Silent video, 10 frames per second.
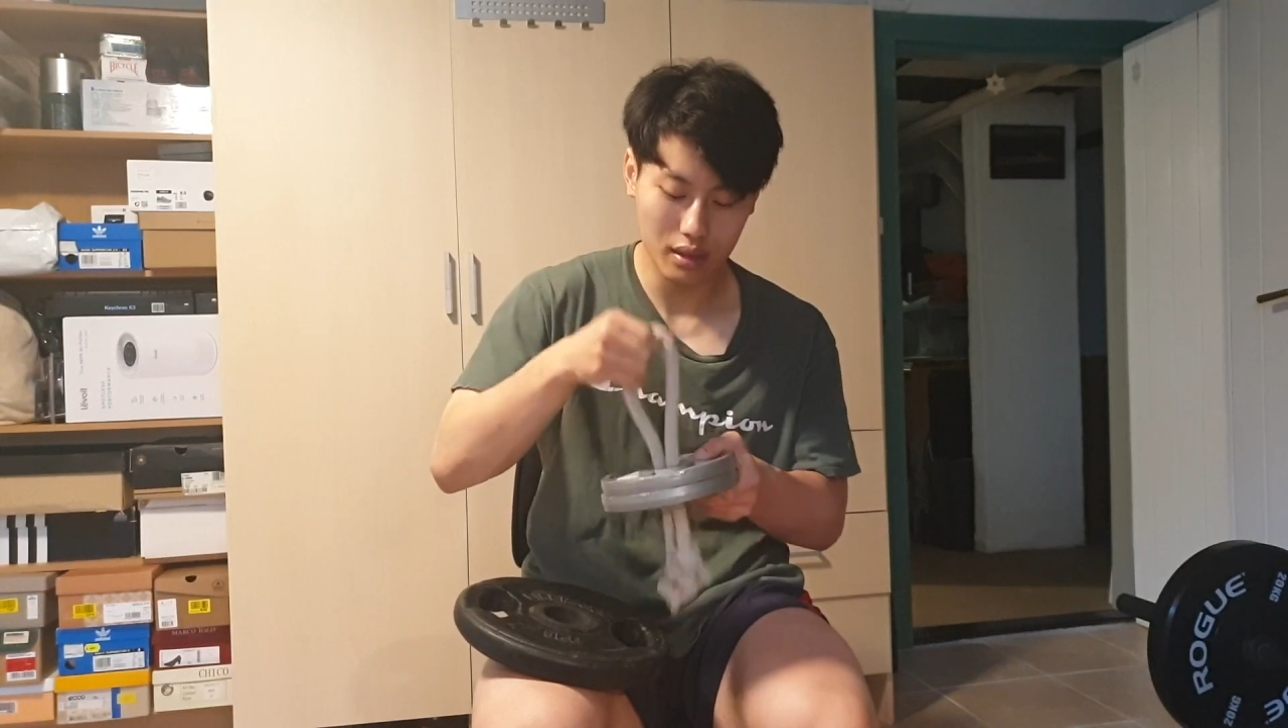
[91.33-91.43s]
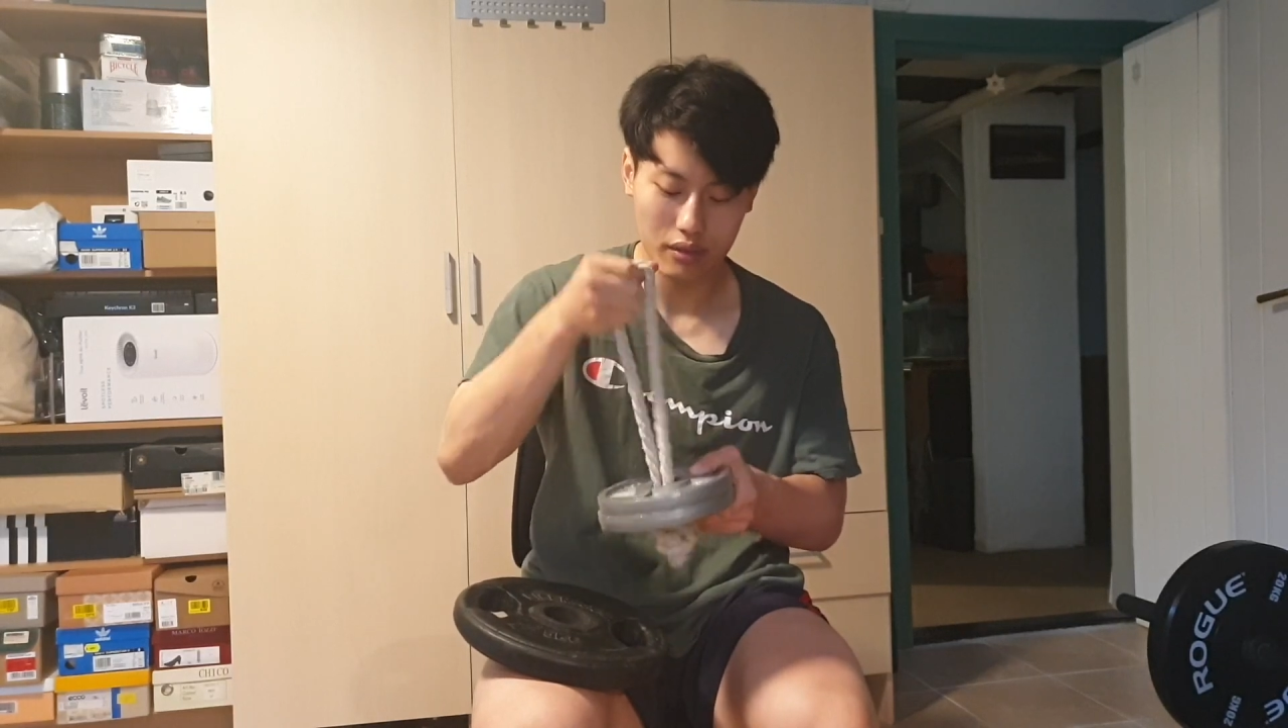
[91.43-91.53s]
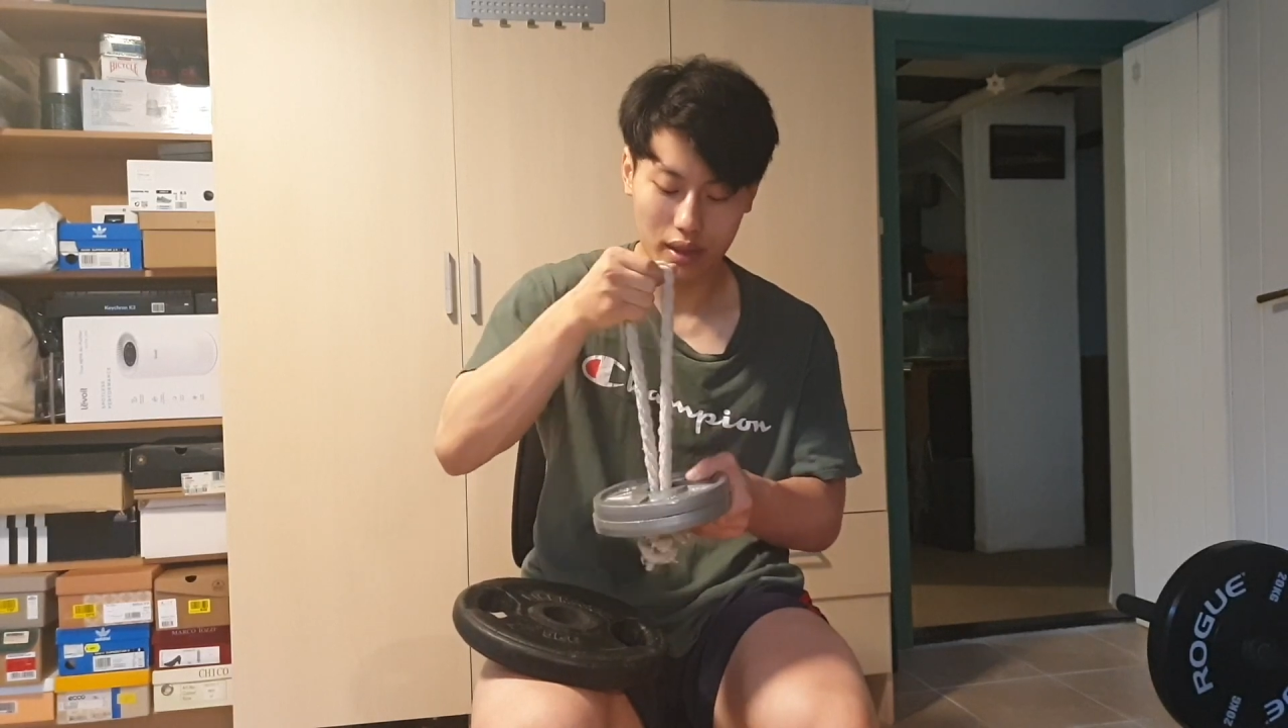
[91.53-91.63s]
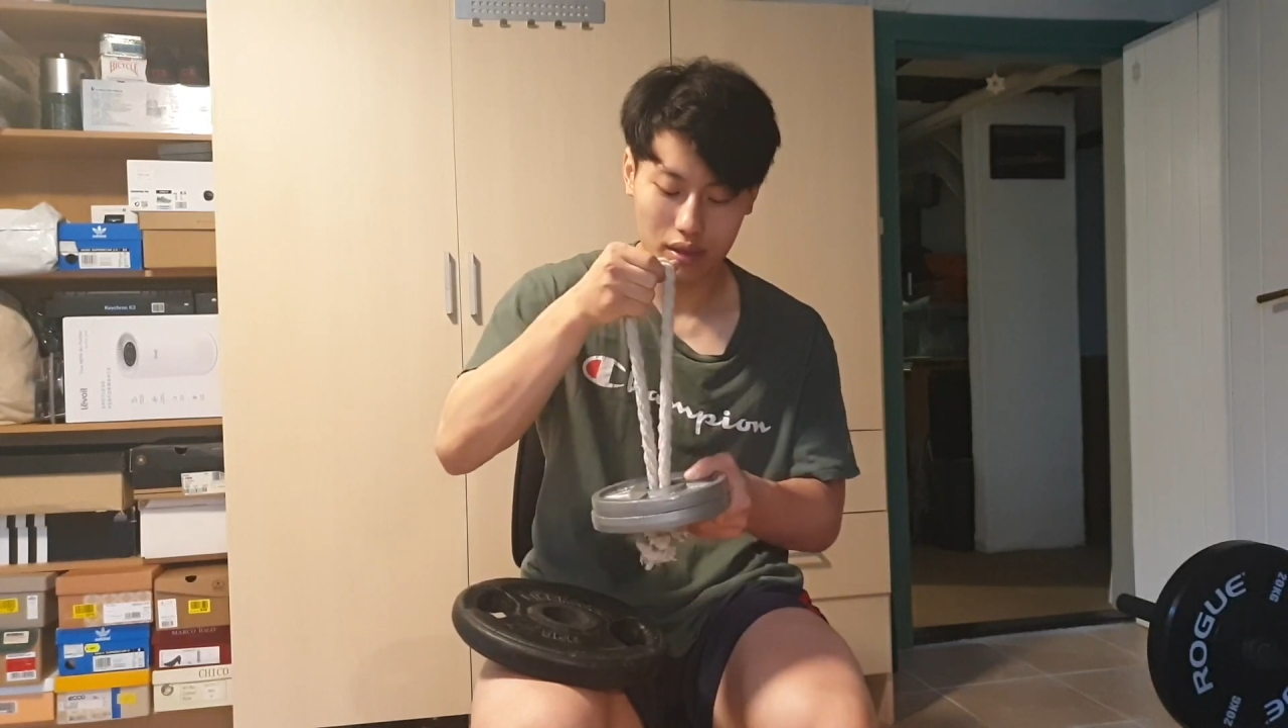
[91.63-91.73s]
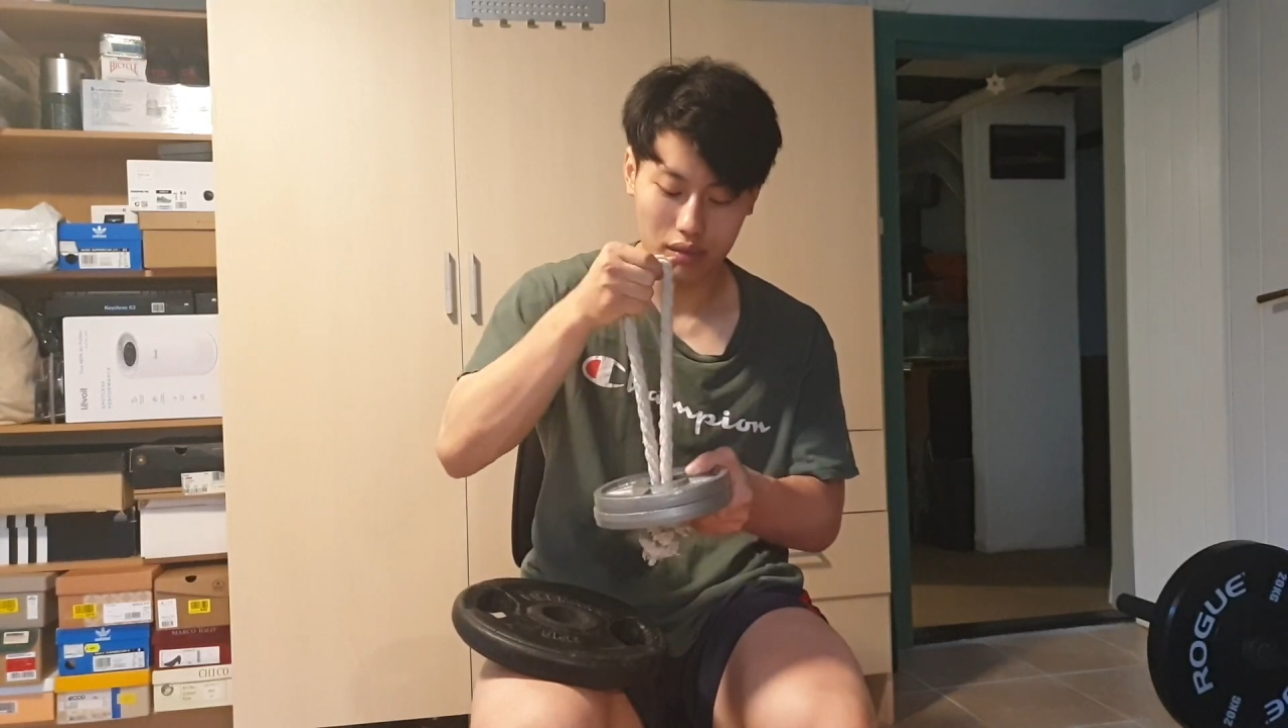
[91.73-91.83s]

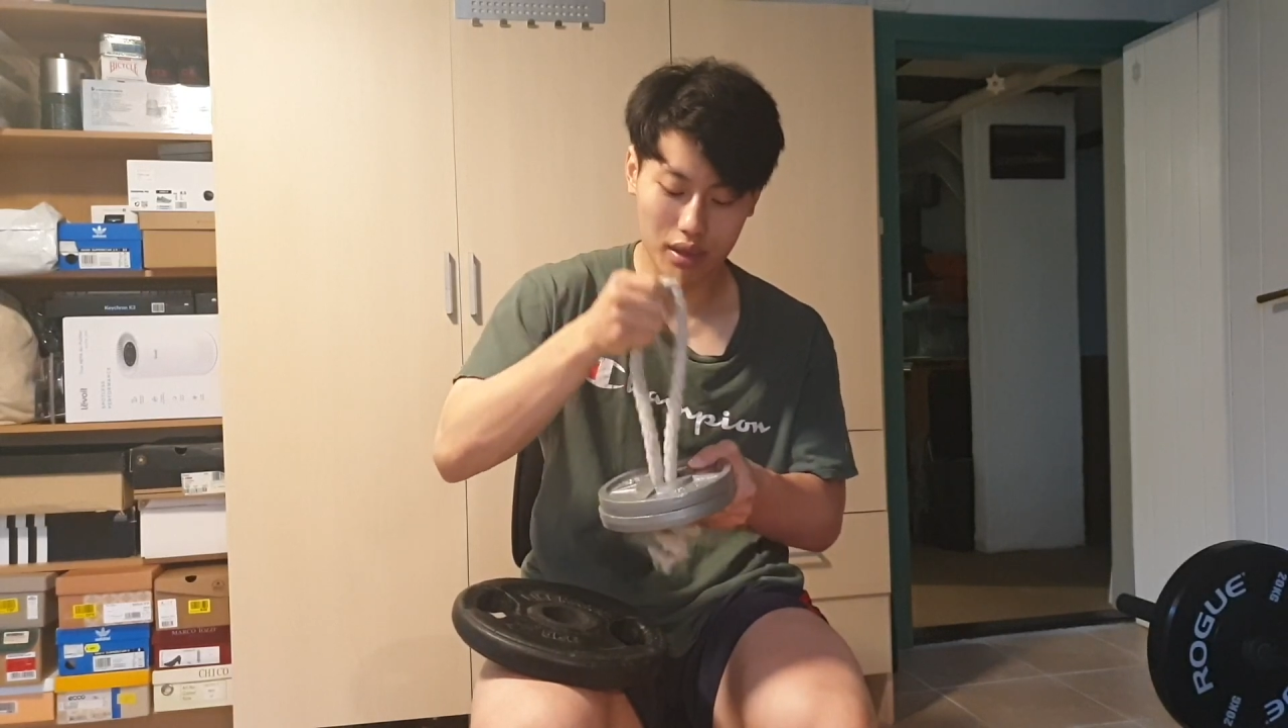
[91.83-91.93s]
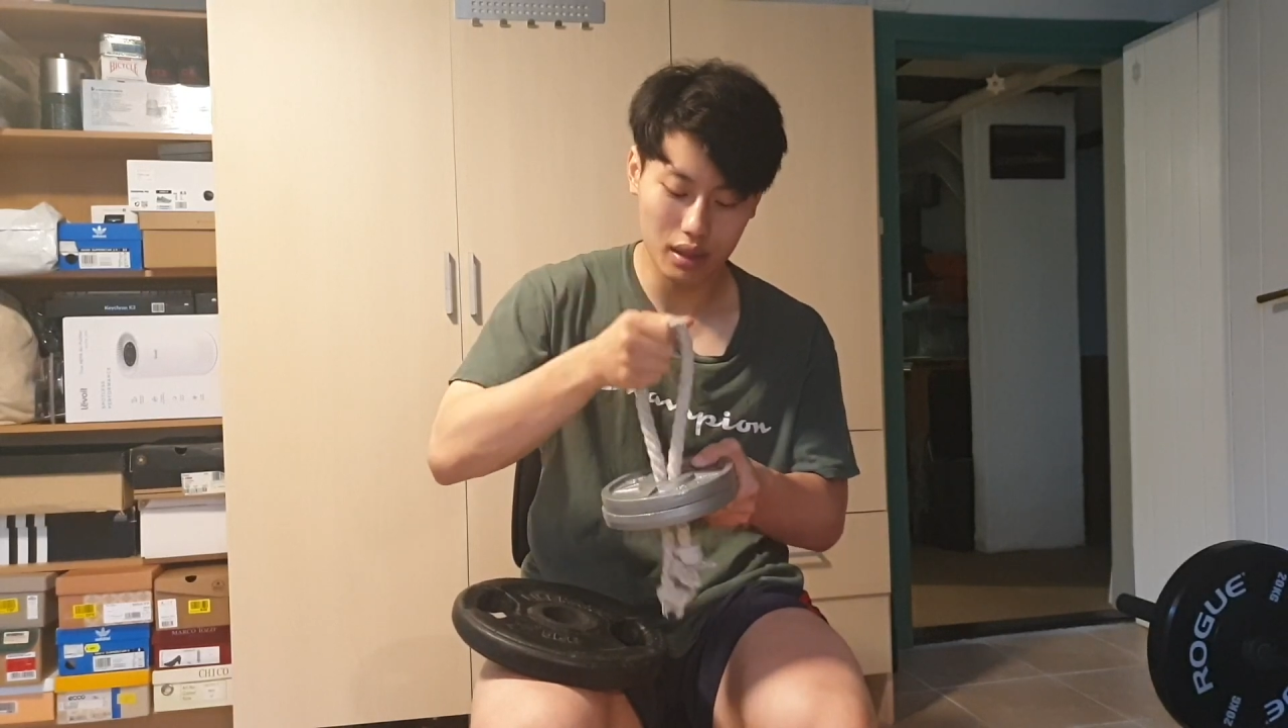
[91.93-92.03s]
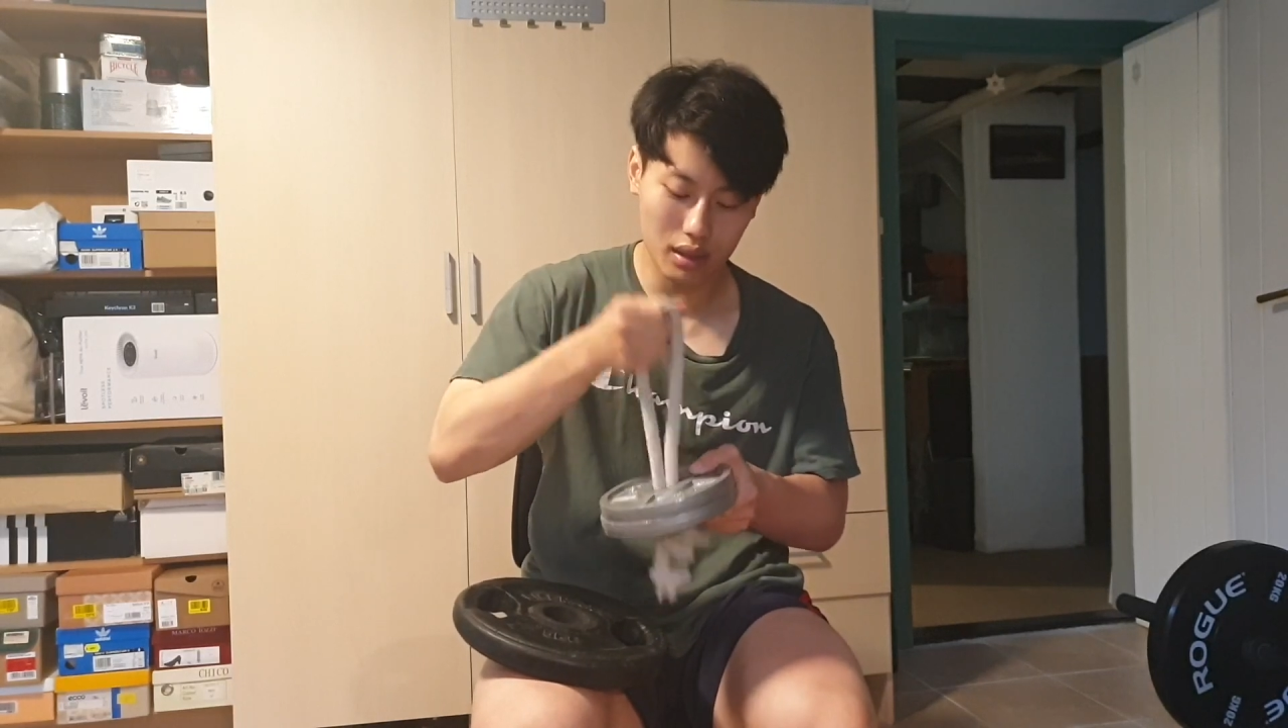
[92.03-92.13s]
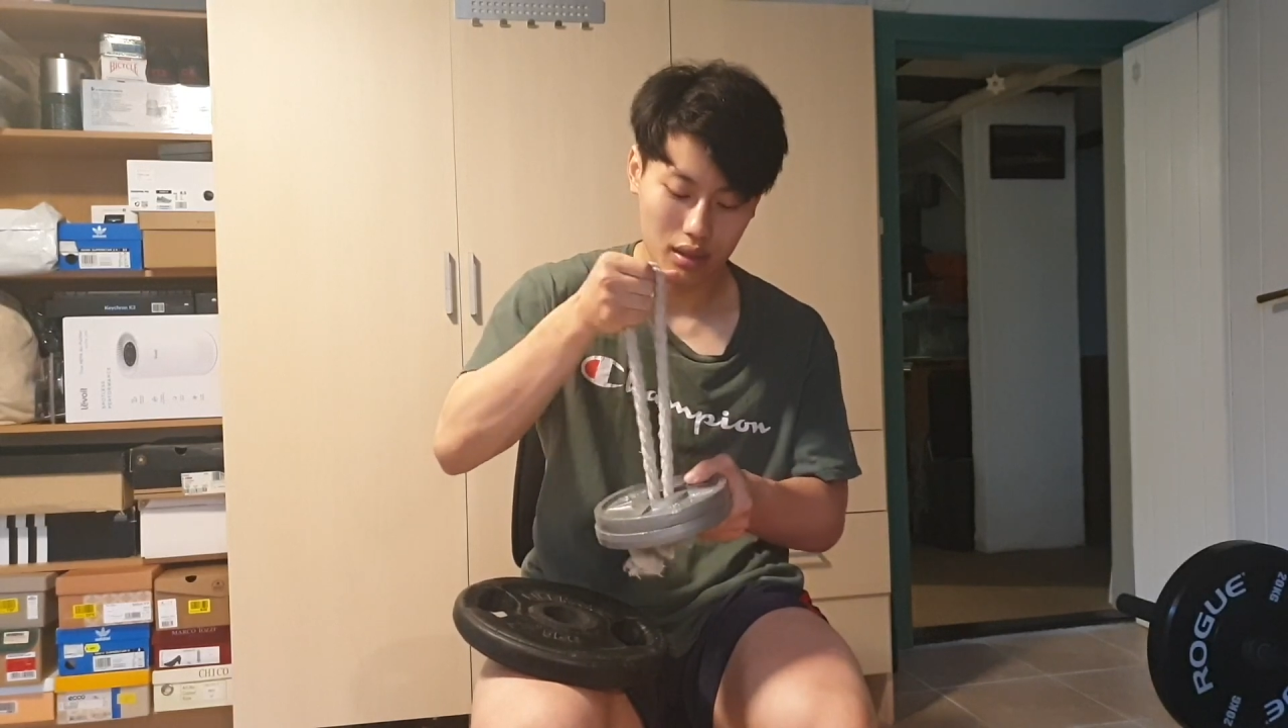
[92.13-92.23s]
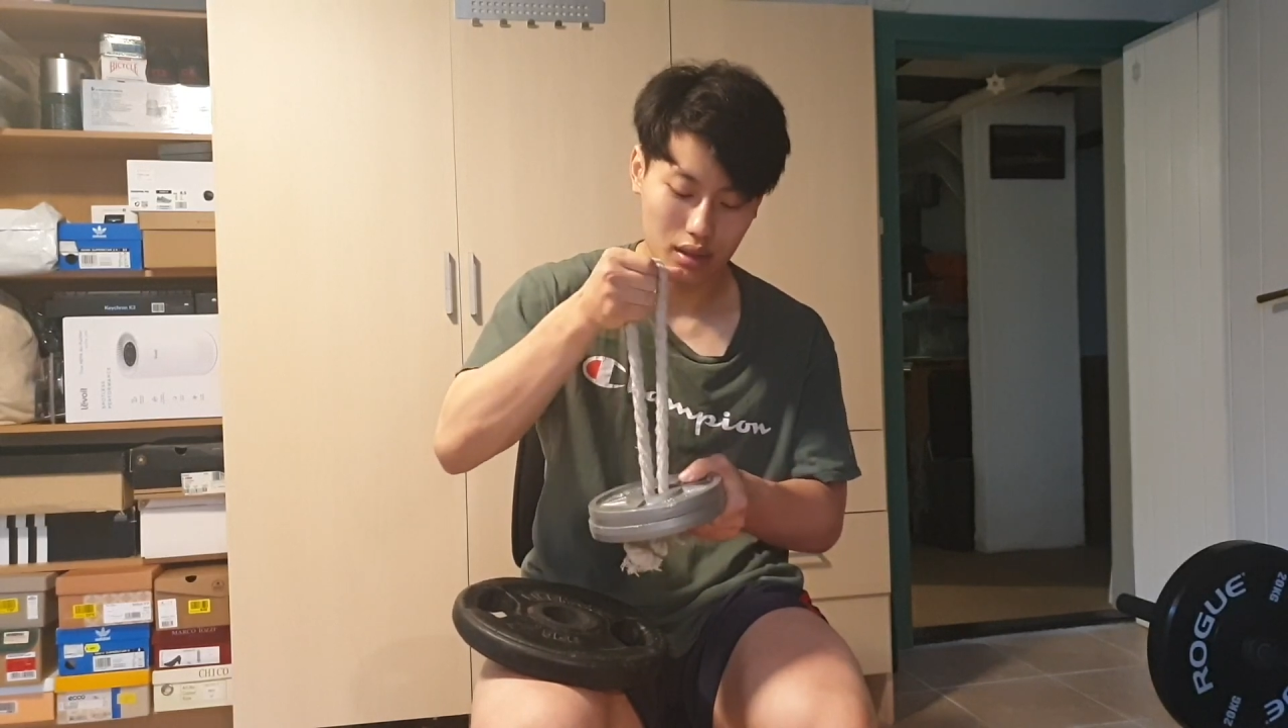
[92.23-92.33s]

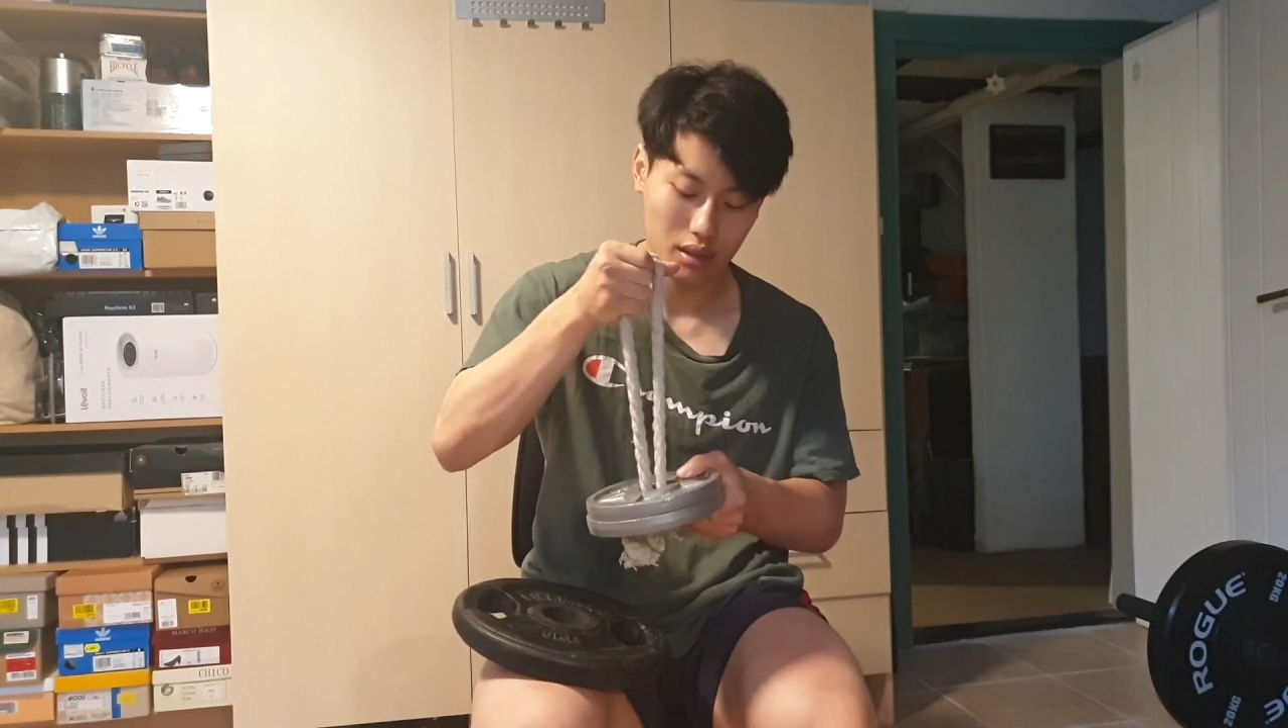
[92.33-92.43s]
effectively